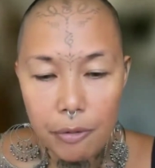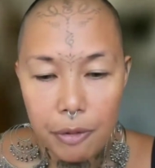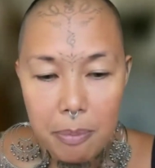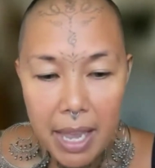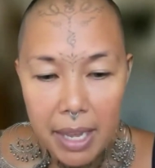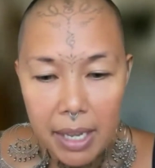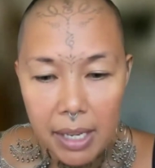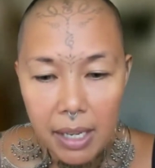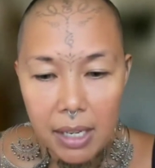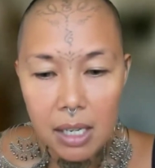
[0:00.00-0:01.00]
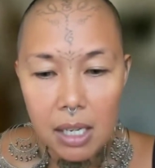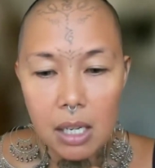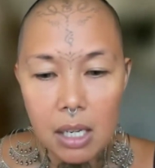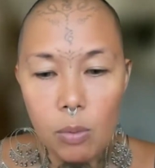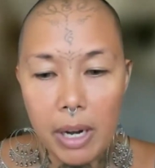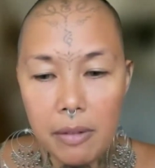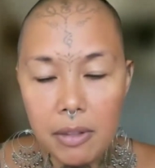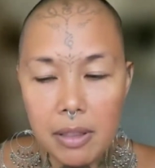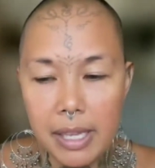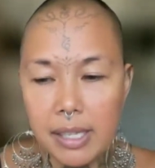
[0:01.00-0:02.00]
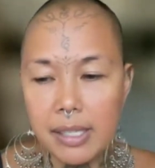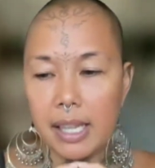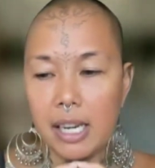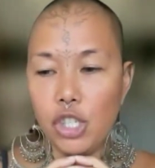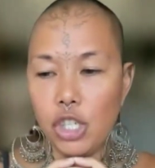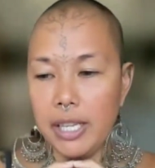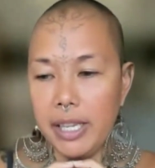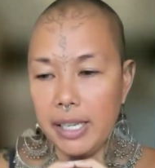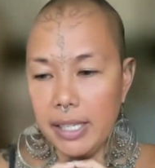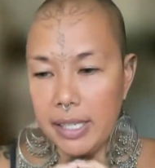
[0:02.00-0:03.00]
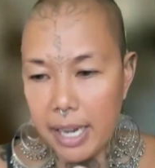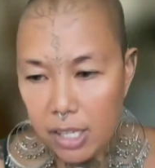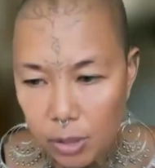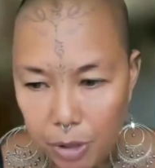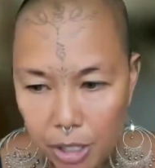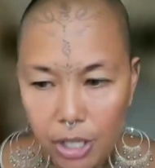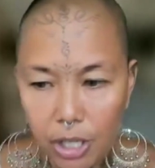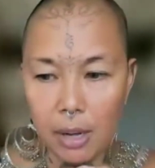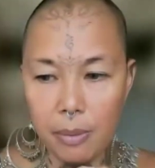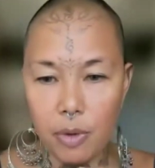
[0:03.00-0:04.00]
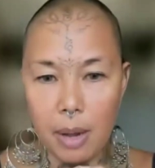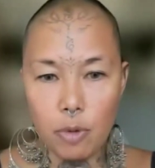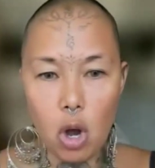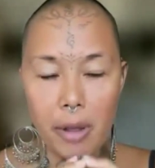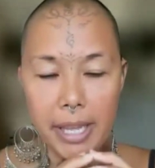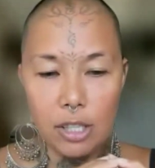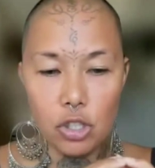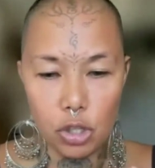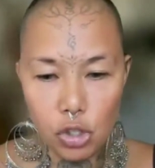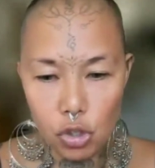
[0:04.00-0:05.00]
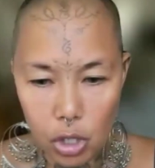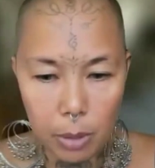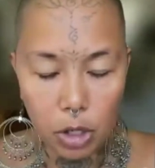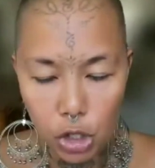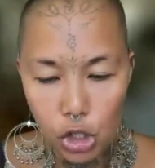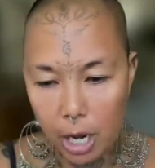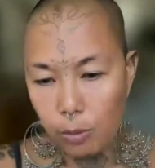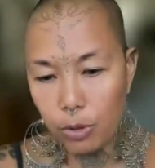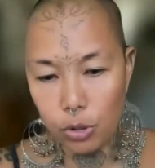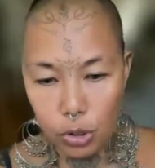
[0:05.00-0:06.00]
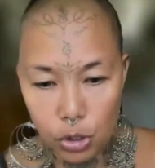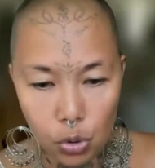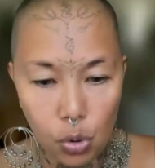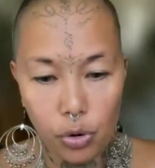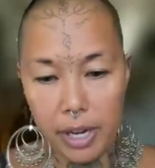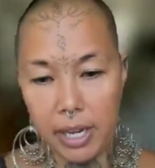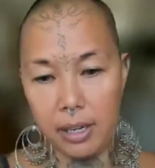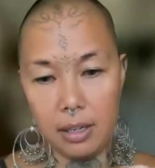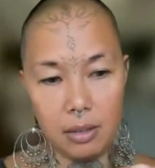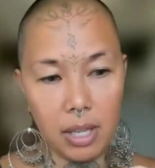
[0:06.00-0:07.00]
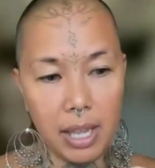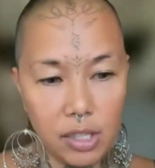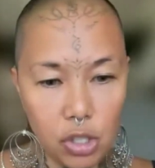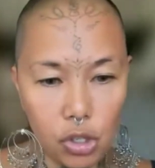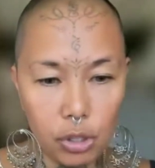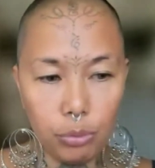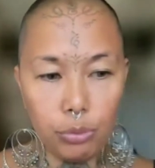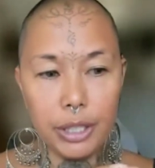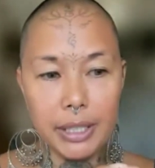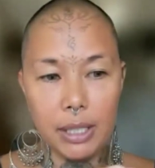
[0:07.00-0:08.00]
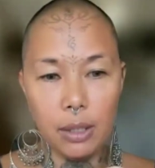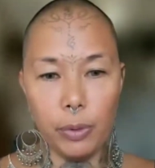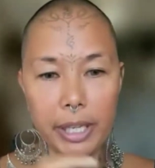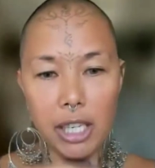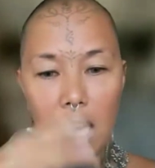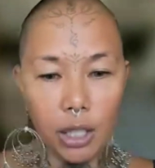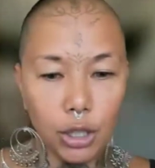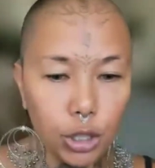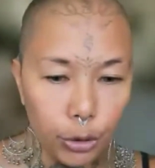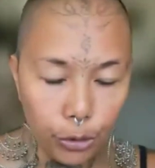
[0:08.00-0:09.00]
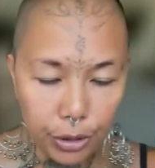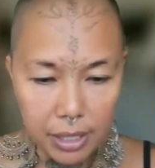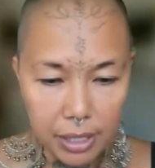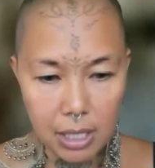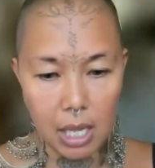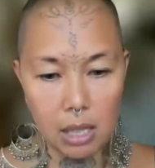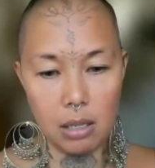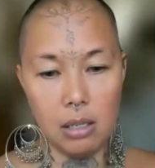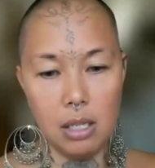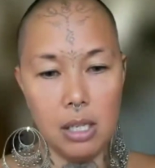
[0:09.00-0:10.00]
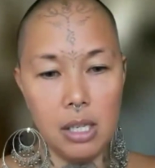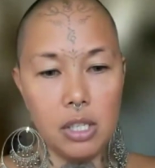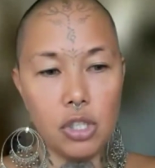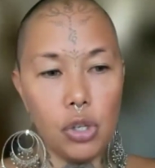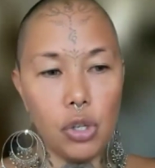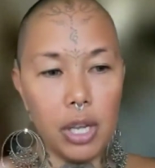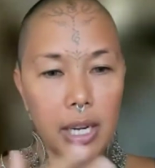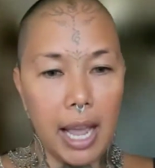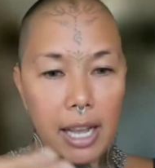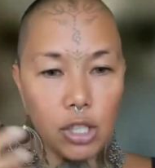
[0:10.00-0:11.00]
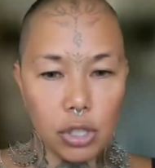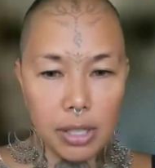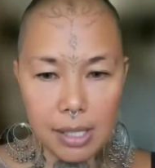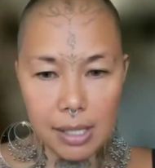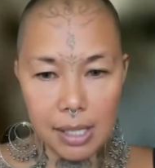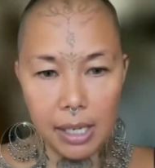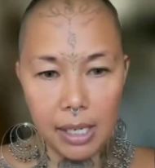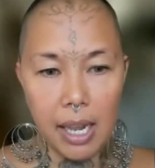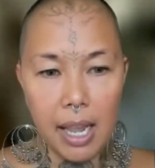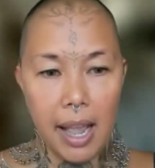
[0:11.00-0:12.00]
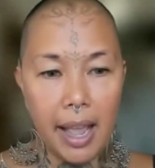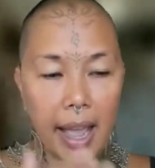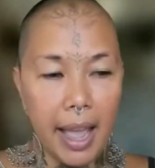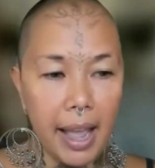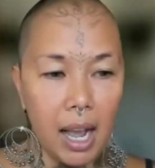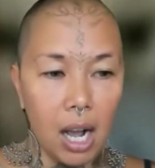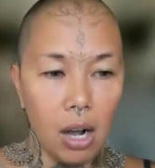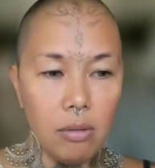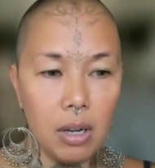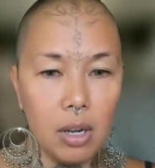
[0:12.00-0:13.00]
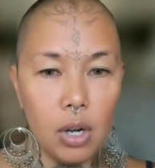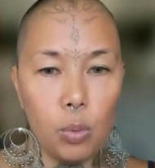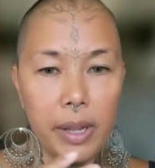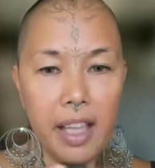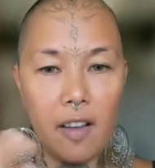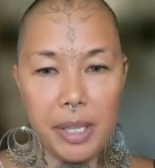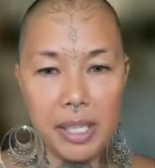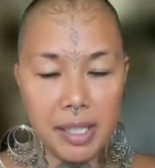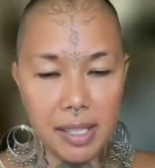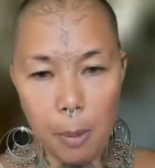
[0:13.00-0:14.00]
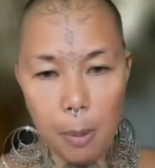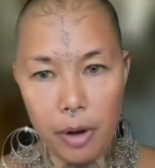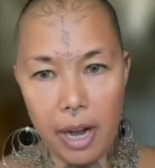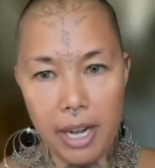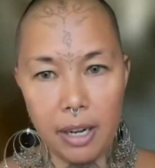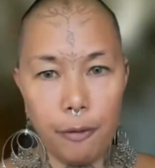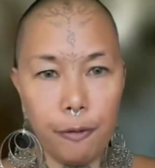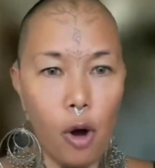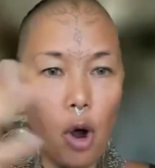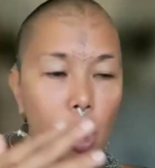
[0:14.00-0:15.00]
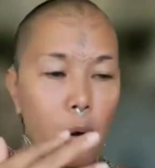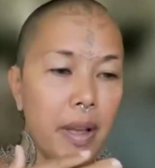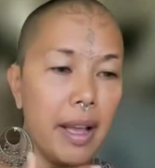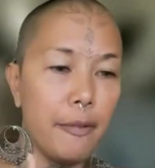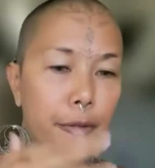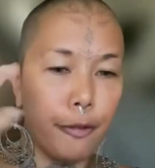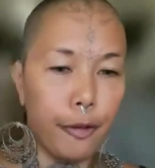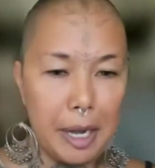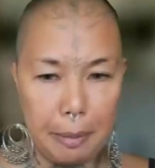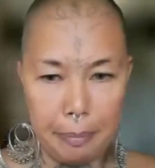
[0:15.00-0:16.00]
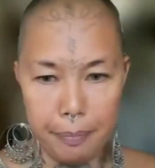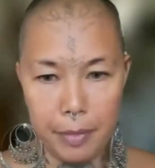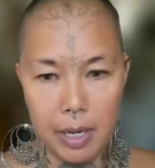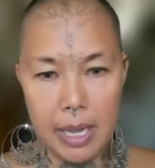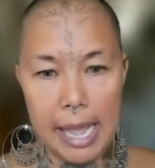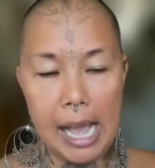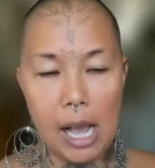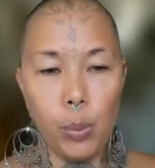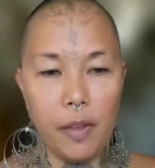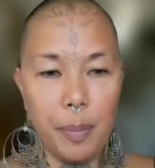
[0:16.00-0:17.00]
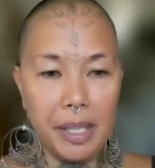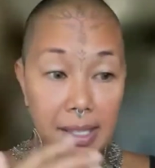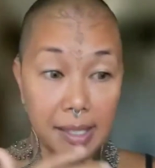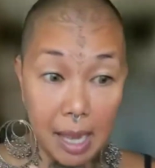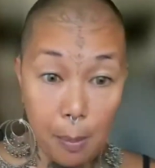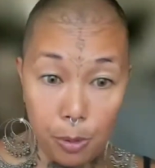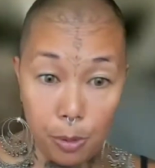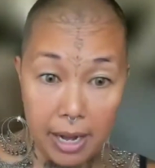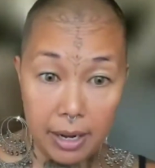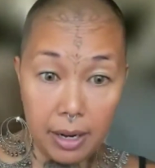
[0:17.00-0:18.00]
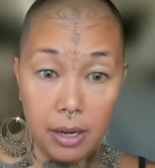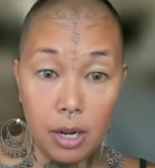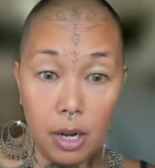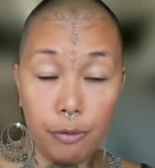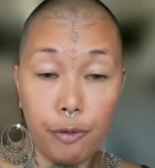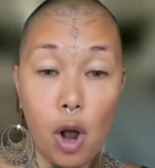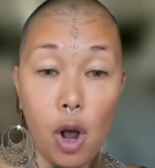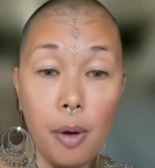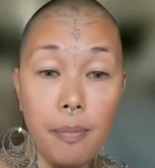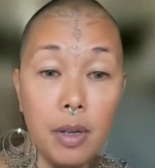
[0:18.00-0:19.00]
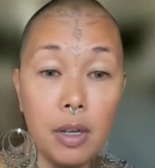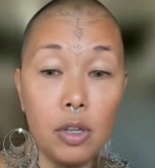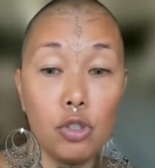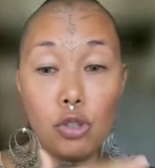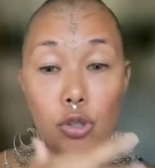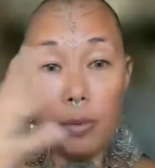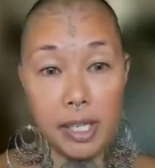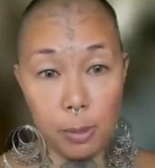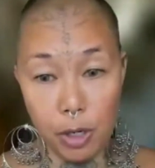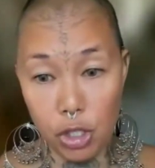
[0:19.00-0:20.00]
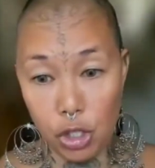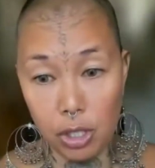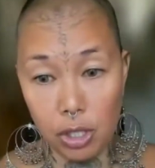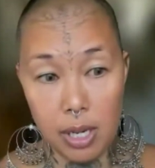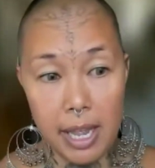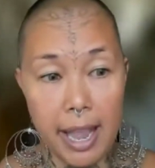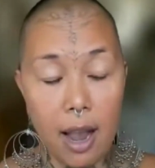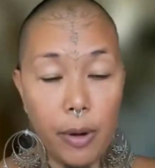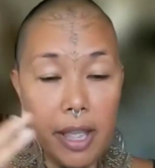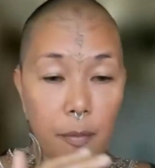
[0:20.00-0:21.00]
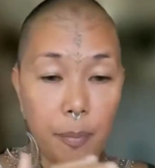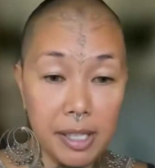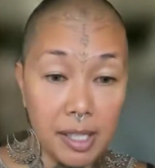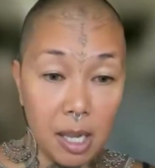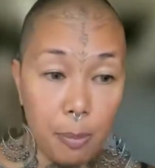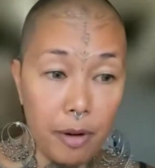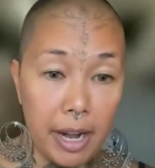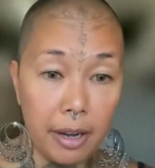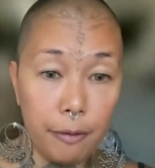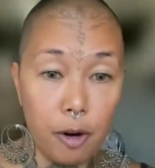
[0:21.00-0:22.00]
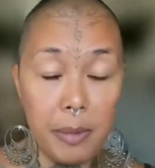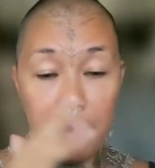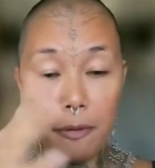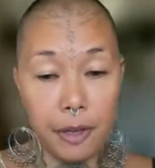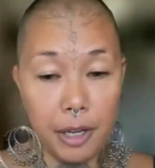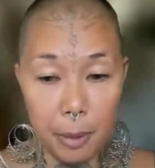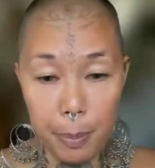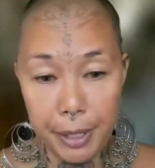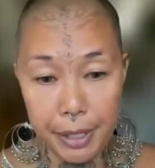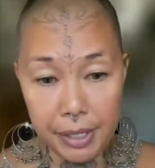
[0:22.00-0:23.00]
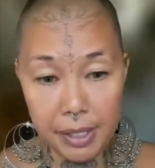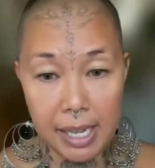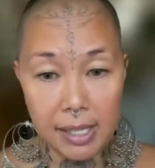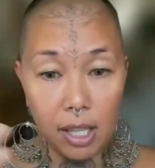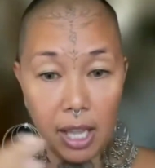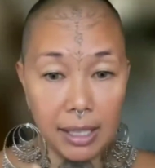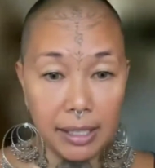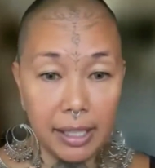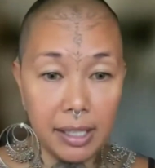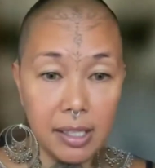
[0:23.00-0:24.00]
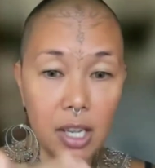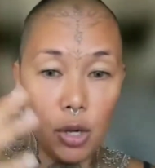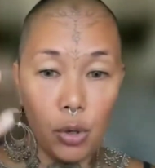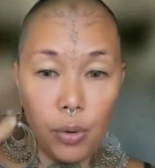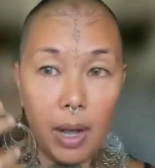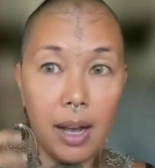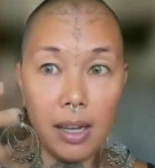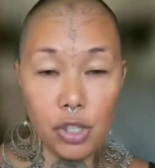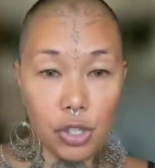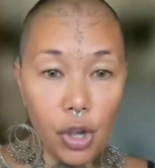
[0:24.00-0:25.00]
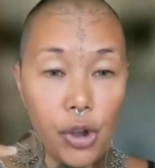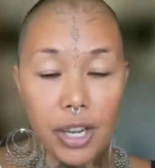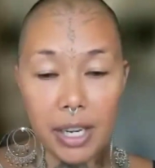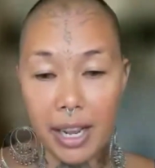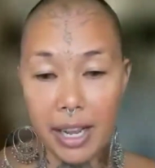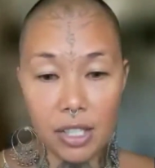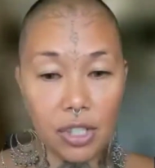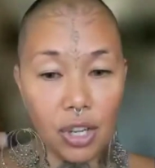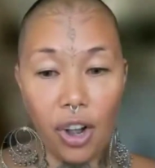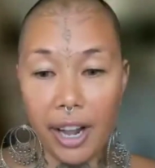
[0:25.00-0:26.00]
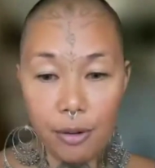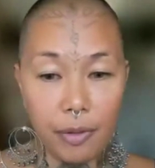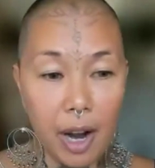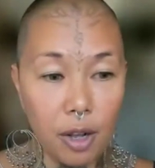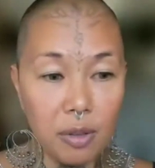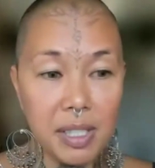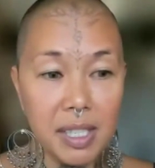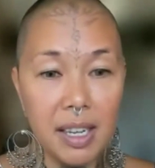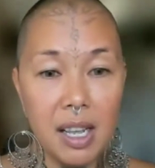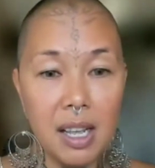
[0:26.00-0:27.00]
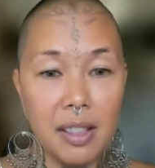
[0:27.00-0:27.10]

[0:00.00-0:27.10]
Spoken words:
So for me, one of the things that I shared yesterday, so I'm going to share with you the story. Okay. So we're going to uncloak this together. So you can actually see how we have been separated from freedom, how we've been separated from true expression, how we have been separated from infinite abundance as light leaders who are so connected to higher realms.